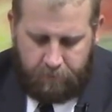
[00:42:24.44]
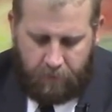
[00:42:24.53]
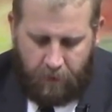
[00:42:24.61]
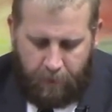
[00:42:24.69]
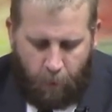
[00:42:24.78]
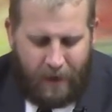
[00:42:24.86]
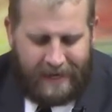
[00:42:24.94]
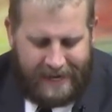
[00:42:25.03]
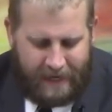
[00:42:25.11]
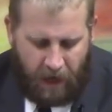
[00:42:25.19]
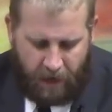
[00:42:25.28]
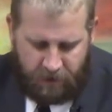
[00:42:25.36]
But we
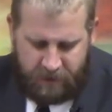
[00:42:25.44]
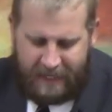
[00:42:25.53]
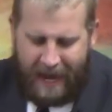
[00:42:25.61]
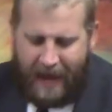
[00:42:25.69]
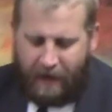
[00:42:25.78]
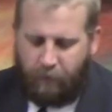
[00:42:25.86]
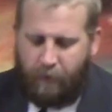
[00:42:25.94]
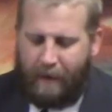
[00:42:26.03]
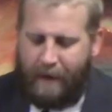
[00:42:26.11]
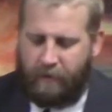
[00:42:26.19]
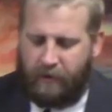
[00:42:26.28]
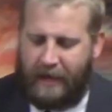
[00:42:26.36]
need to understand and
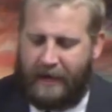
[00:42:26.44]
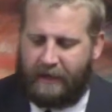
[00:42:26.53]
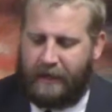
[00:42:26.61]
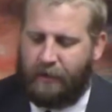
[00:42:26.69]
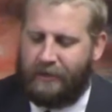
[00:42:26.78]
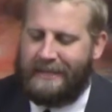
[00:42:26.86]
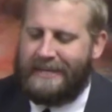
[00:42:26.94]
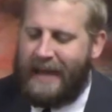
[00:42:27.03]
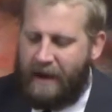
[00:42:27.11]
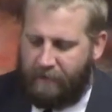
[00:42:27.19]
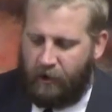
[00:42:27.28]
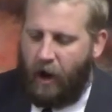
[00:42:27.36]
remember that he'll
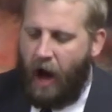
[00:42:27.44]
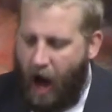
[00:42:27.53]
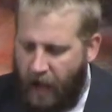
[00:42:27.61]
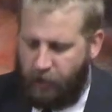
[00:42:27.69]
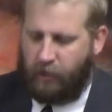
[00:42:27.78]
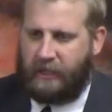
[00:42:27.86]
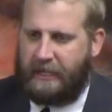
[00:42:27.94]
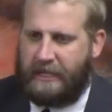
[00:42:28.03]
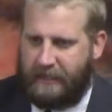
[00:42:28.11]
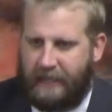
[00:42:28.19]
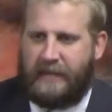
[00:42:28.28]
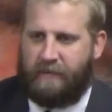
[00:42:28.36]
never utterly
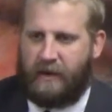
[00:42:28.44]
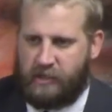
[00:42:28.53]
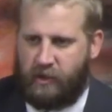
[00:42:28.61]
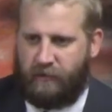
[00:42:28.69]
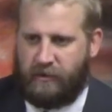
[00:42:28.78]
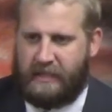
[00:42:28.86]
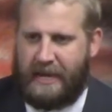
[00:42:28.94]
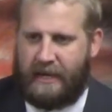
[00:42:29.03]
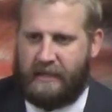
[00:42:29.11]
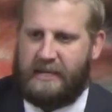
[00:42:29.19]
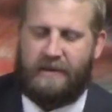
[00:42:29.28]
leave us or forsake us.